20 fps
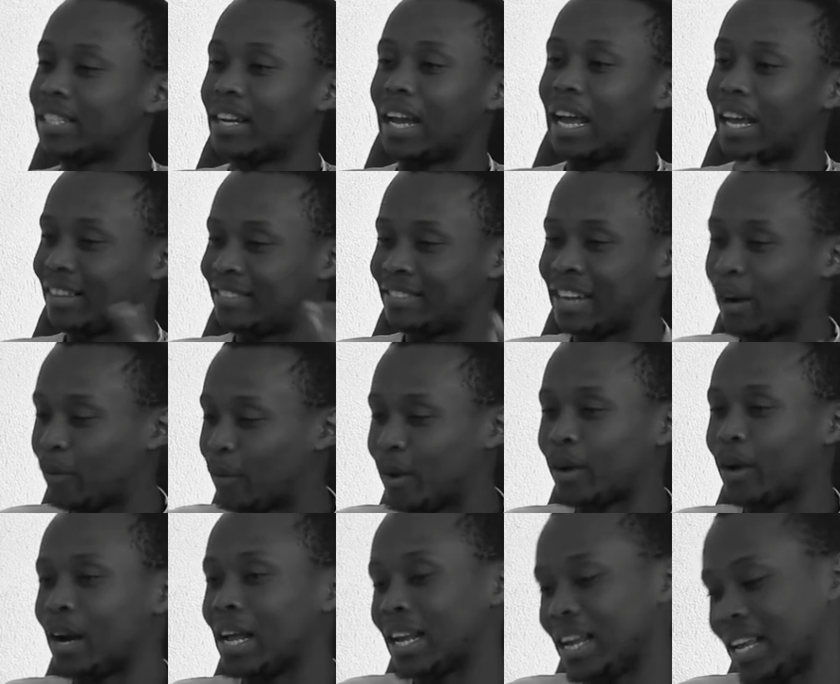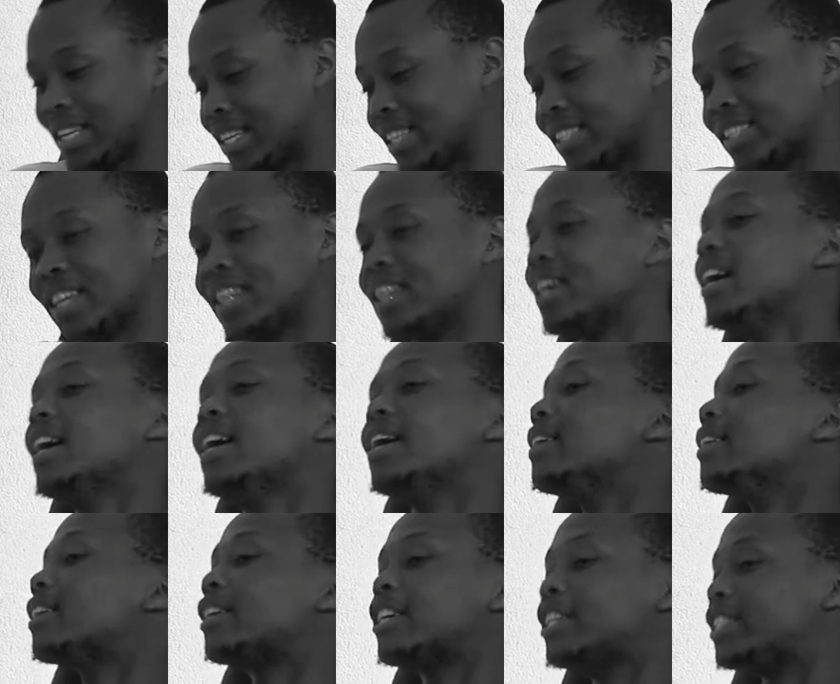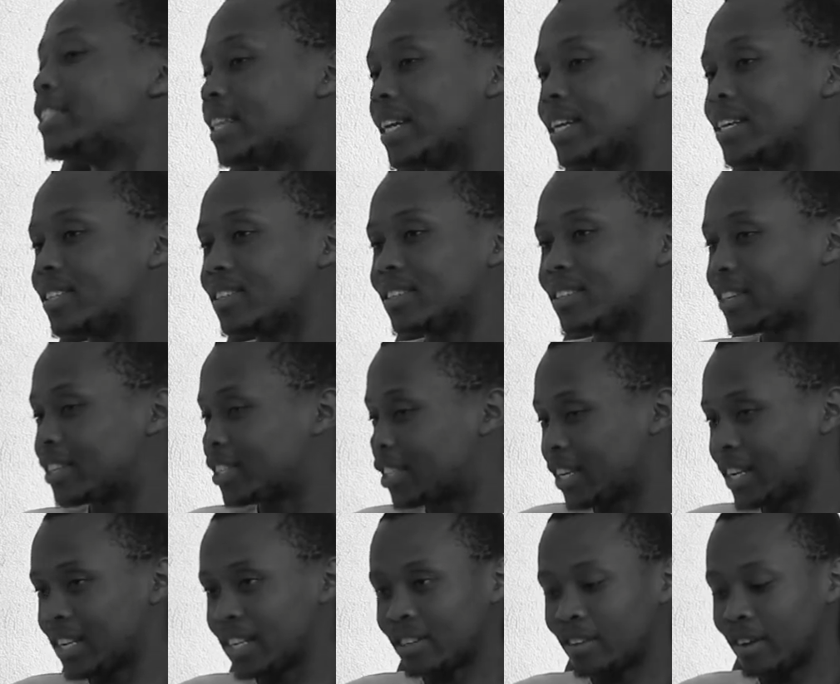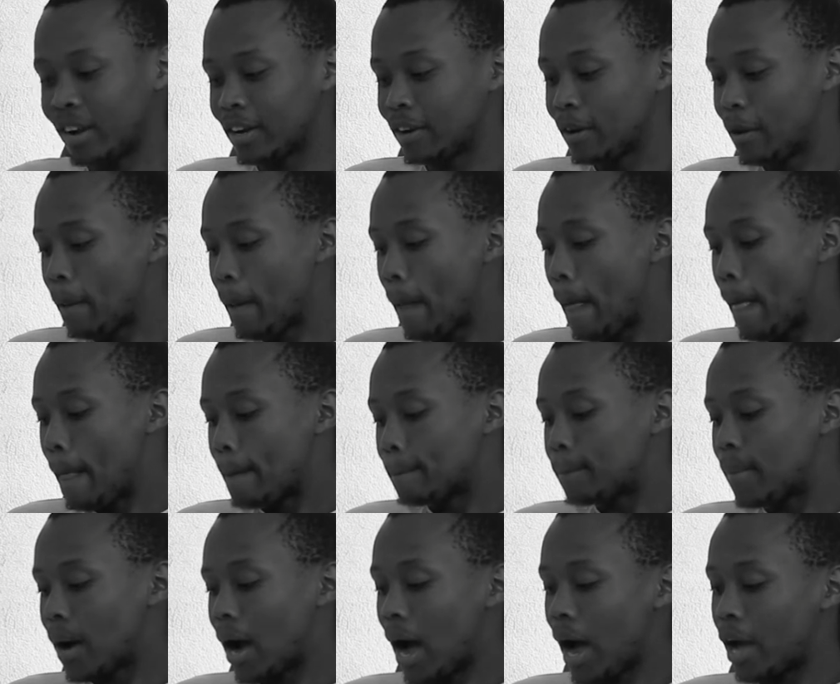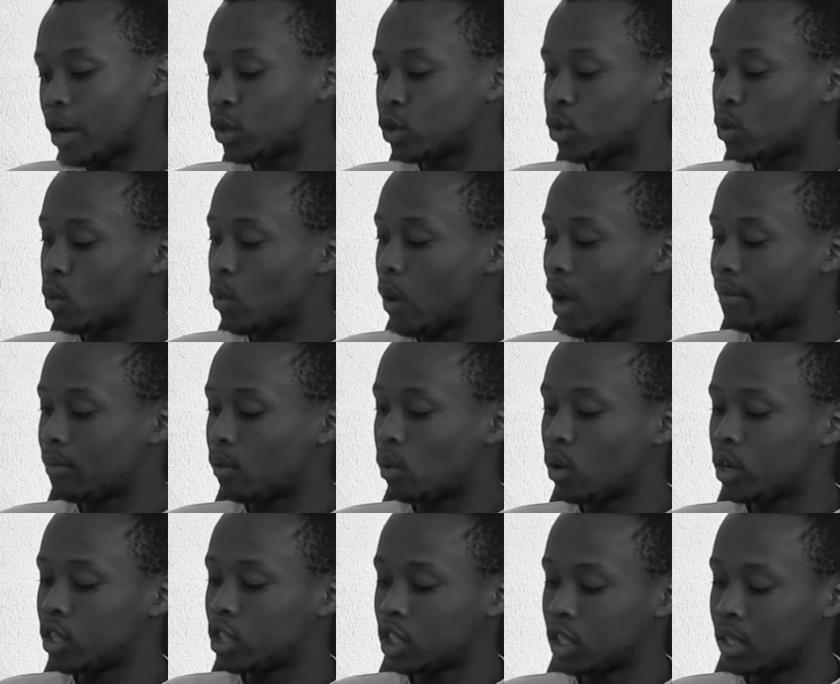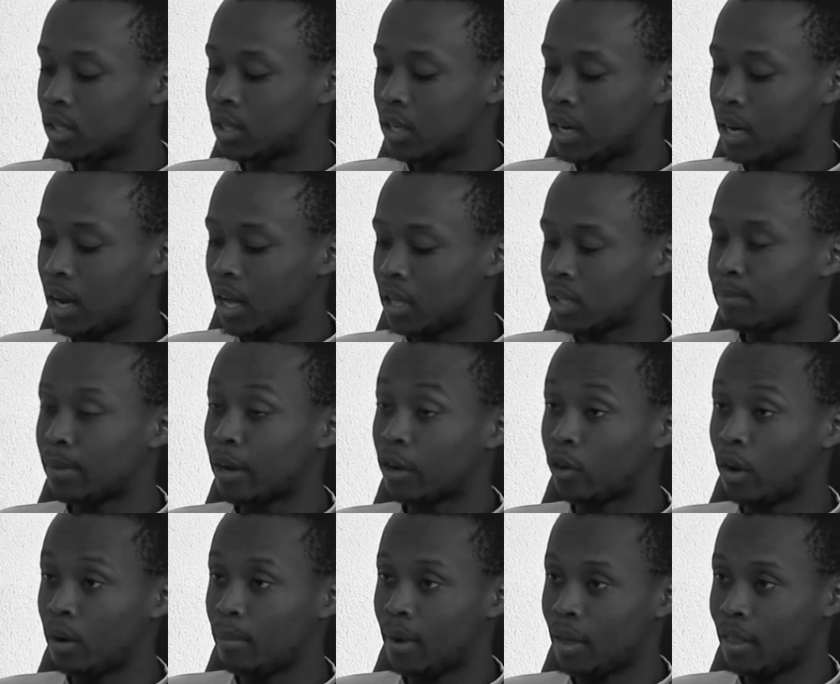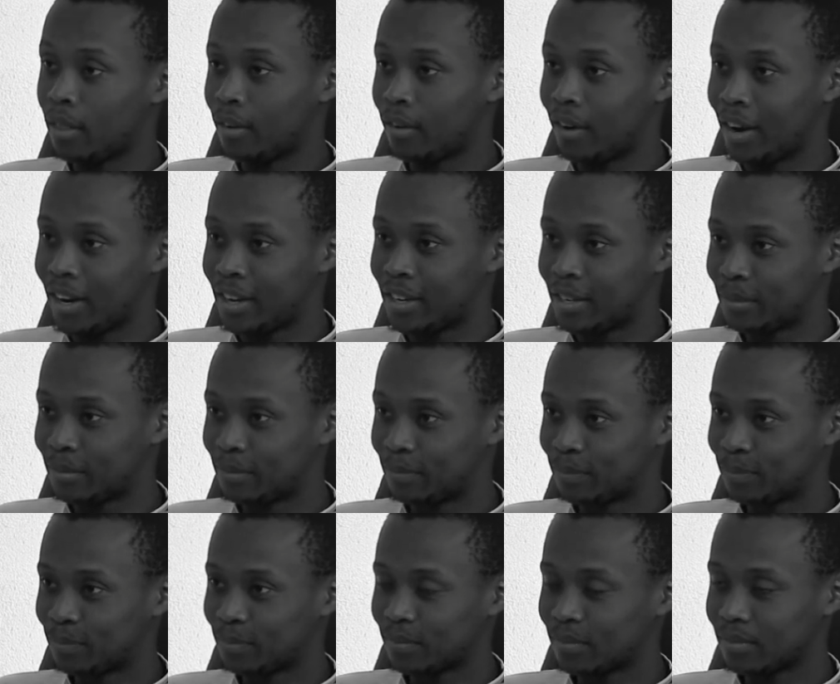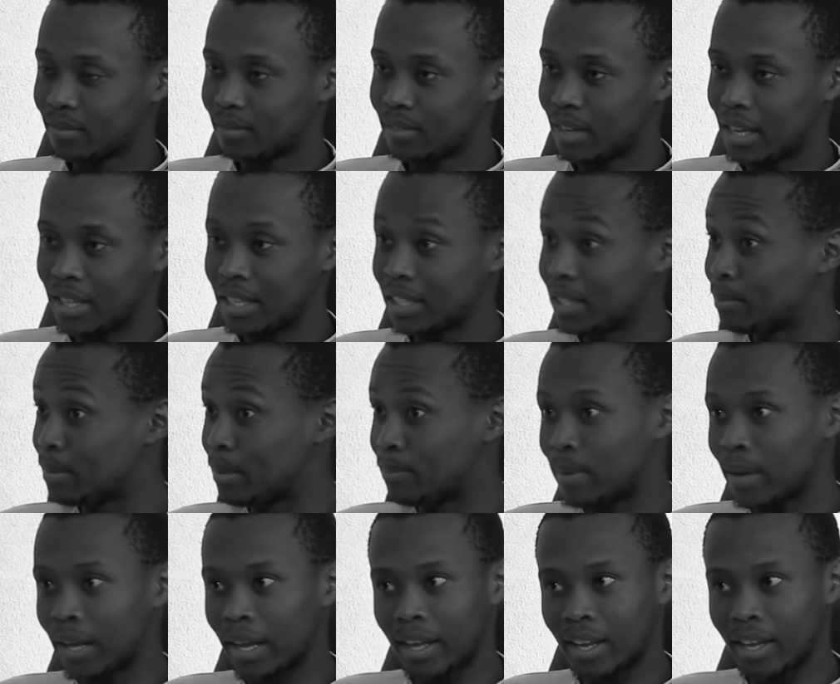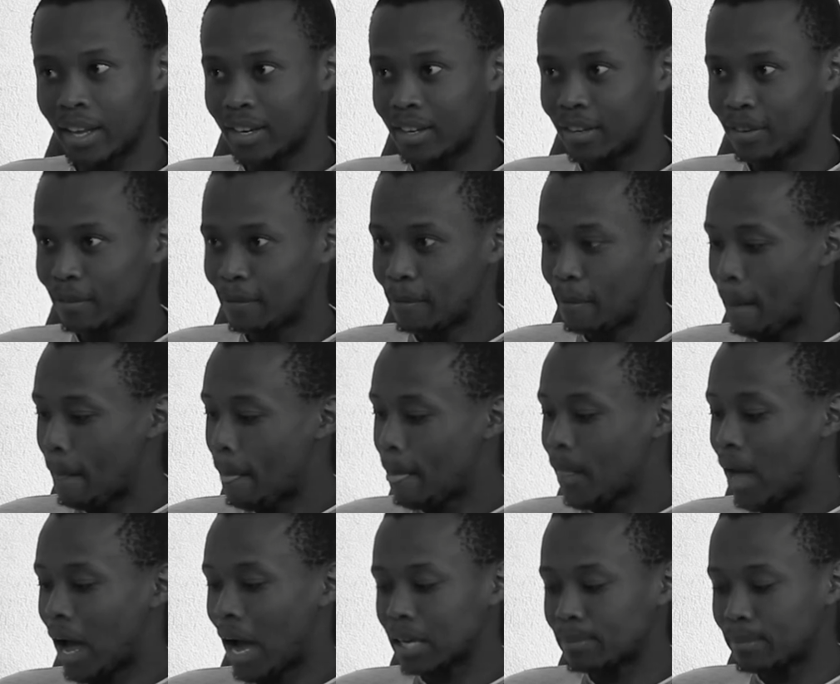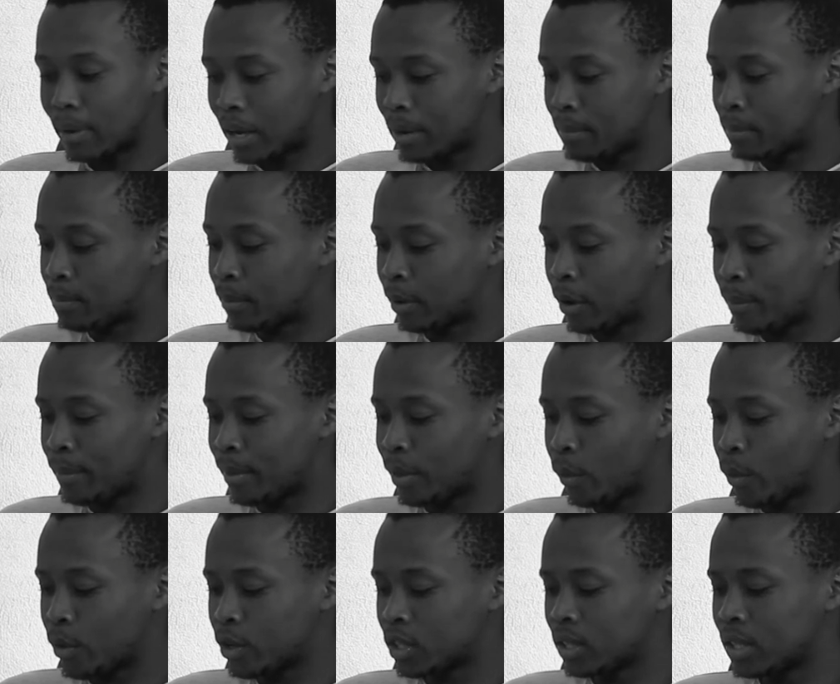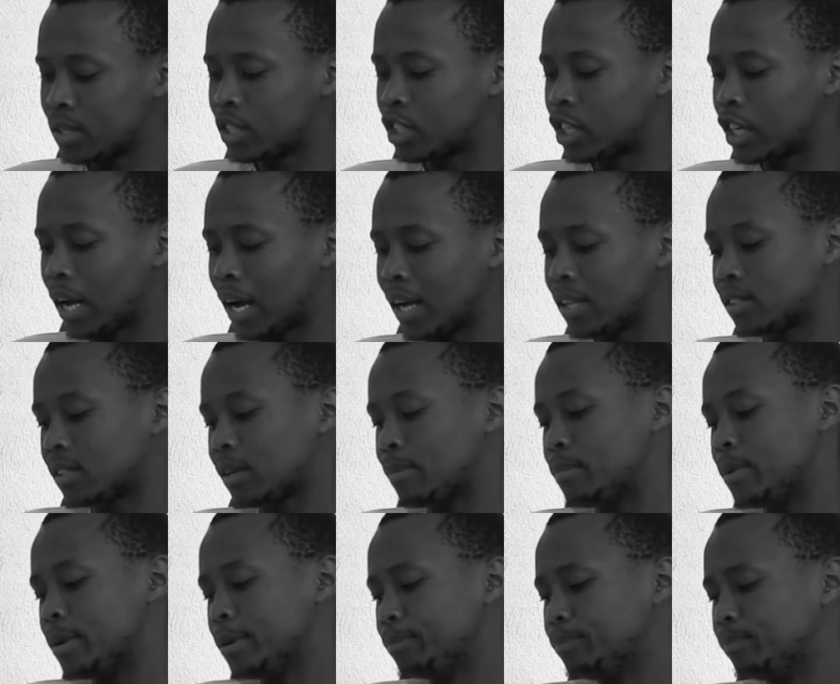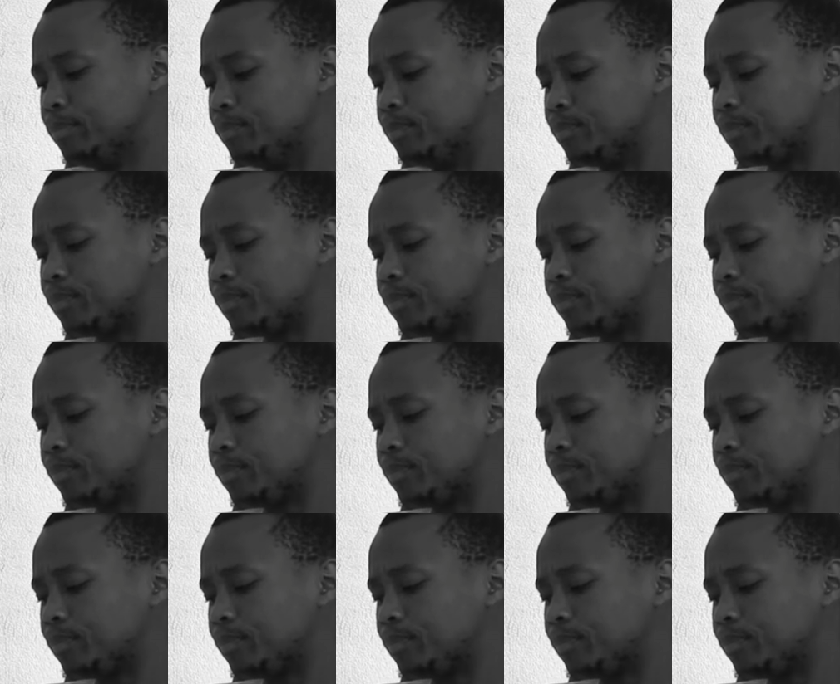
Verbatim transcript: like, as I said, Christianity, right? I used to have questions that I asked my grandmother, right? And this is me being a kid. I asked my grandmother questions, she'd answer me.